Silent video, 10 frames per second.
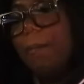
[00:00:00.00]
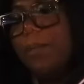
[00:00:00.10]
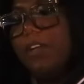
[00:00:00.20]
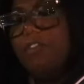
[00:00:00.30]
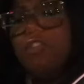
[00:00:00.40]

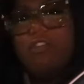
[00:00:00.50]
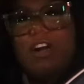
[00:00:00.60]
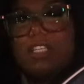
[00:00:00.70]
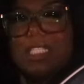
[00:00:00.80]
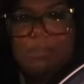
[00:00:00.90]
But if you
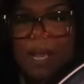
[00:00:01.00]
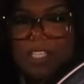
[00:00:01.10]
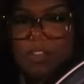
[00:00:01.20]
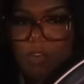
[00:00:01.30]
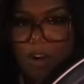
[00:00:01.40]
are a
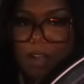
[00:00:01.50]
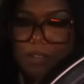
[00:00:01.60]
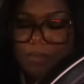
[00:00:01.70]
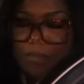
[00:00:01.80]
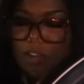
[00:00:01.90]
spice
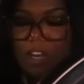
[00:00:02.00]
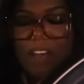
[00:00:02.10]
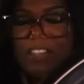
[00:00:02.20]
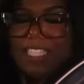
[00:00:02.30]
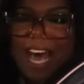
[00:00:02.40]
girl, you
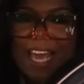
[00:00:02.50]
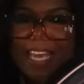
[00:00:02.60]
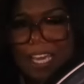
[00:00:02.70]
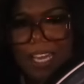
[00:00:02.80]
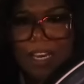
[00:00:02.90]
love a
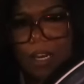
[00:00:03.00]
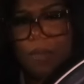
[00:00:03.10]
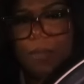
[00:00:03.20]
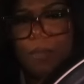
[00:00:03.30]
tahine,